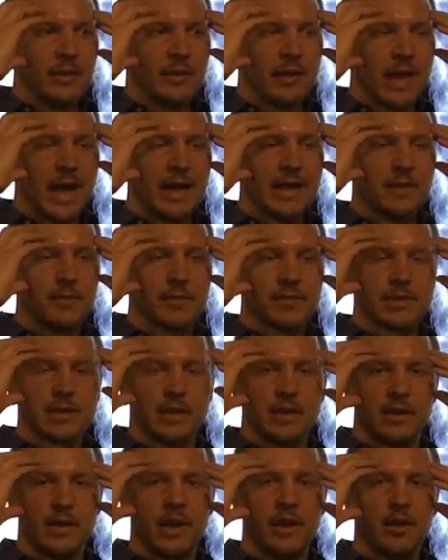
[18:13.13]

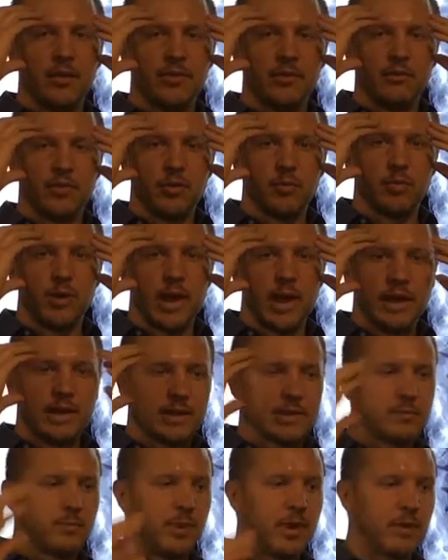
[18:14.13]
90% of the health of your brain
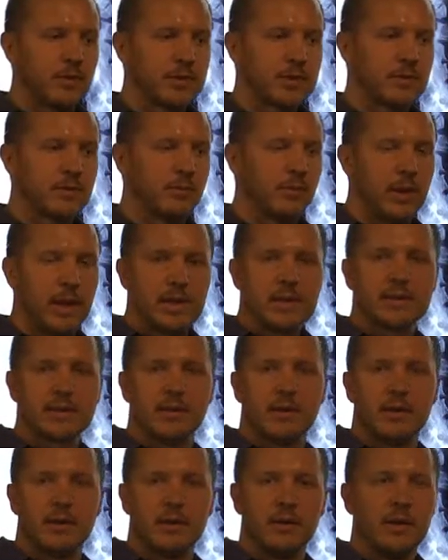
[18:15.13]
is based
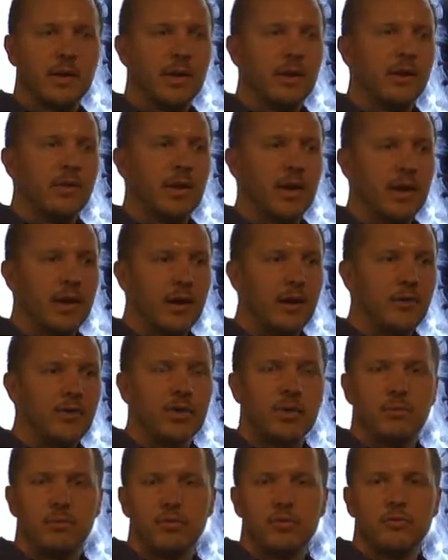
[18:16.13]
on the health
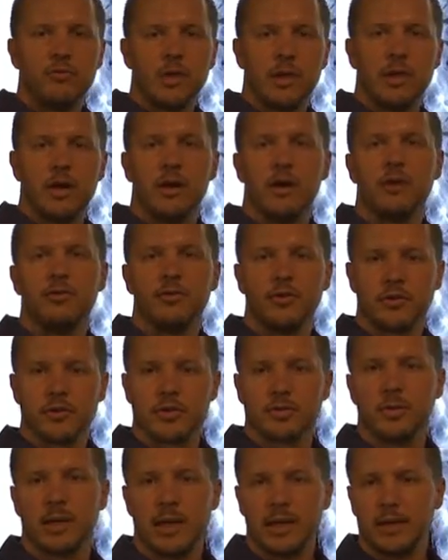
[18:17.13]
and movement of your
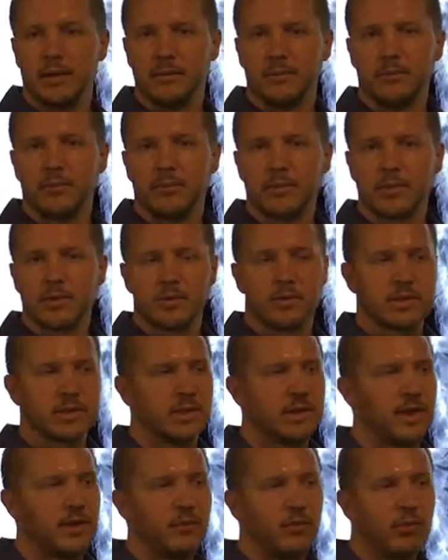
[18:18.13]
spine. So it's a
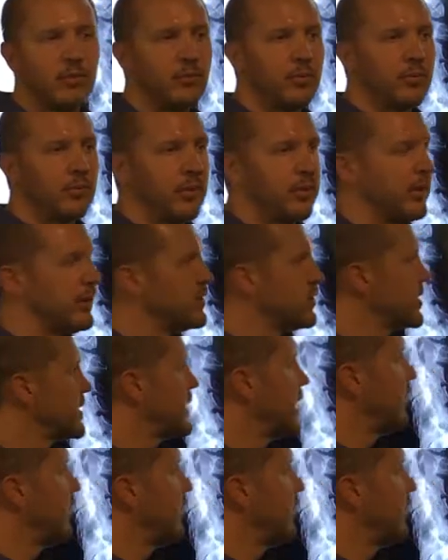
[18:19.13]
lot more important than just